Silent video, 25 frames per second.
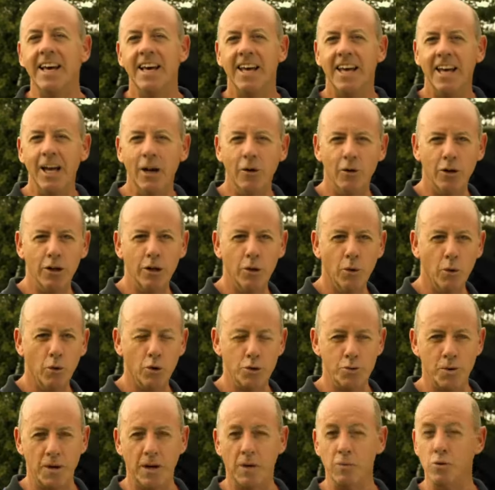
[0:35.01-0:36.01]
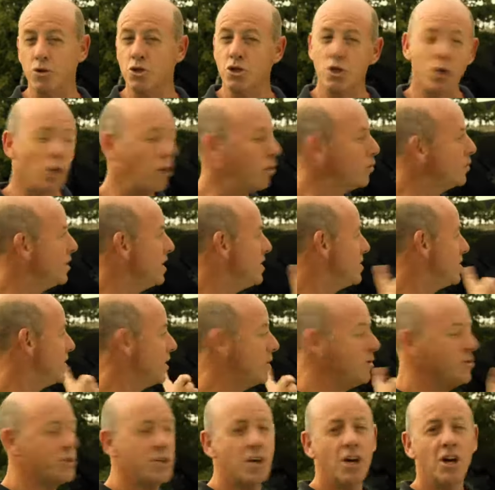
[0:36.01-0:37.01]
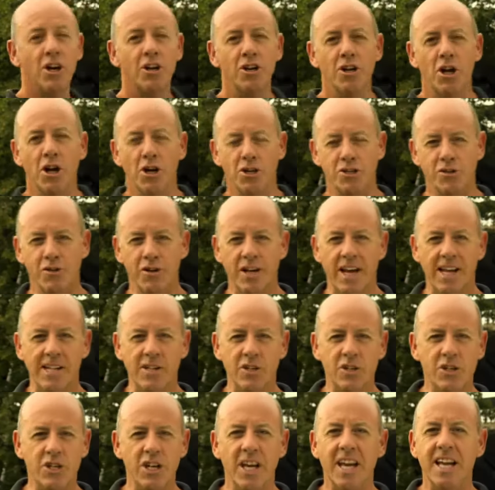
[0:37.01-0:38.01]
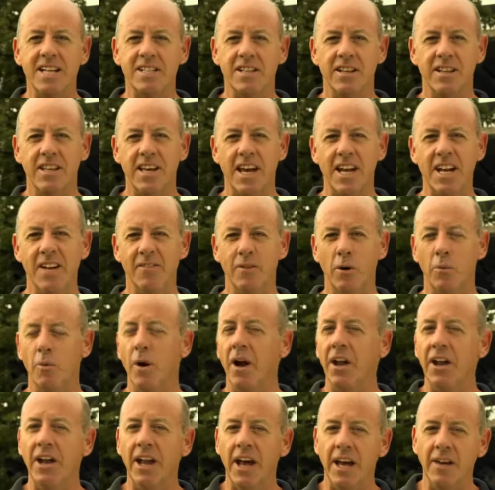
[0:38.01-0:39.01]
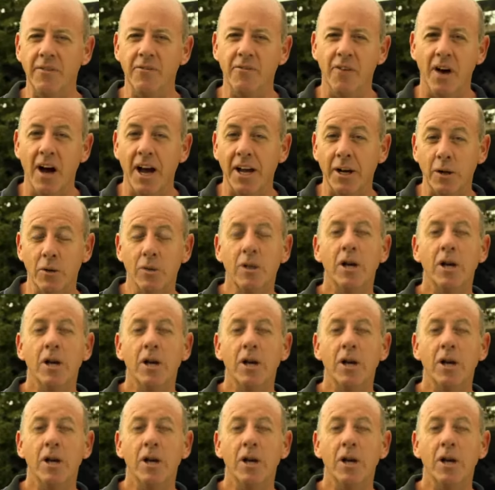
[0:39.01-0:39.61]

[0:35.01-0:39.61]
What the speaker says: here at Lord's when I was slogged into those nursery end seats at the end of a one-day final,